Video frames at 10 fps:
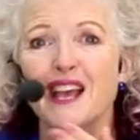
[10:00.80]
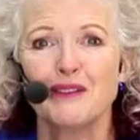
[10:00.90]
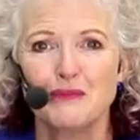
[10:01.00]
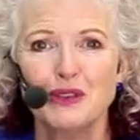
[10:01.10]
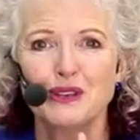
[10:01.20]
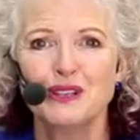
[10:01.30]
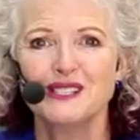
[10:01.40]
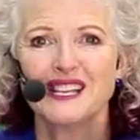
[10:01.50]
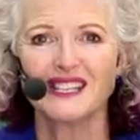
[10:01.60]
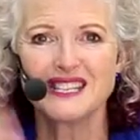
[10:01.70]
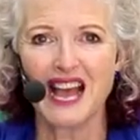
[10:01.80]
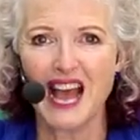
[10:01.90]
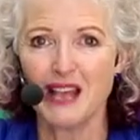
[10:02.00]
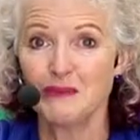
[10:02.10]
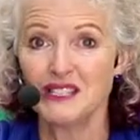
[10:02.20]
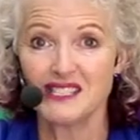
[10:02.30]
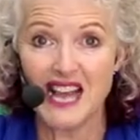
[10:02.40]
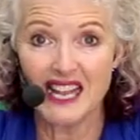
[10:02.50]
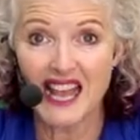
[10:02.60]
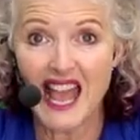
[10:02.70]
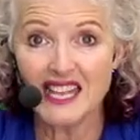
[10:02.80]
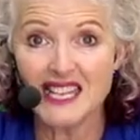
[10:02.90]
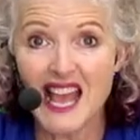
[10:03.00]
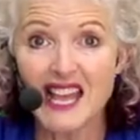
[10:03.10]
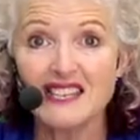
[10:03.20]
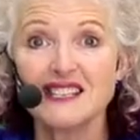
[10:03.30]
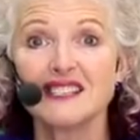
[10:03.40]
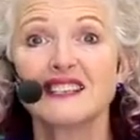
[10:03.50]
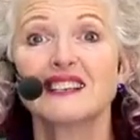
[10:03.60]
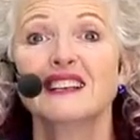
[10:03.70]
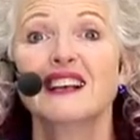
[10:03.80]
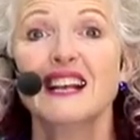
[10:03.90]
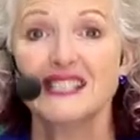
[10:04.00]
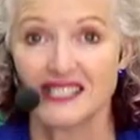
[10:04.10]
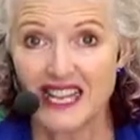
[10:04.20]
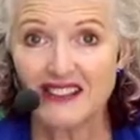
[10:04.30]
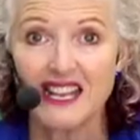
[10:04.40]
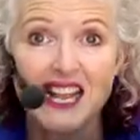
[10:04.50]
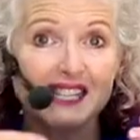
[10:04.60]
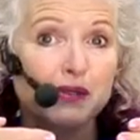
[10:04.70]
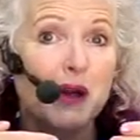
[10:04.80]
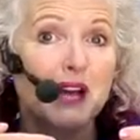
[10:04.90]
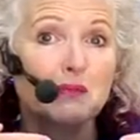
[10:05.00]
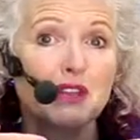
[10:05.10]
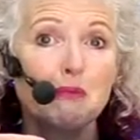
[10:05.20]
Music time is done. Head, head. Sing the next one with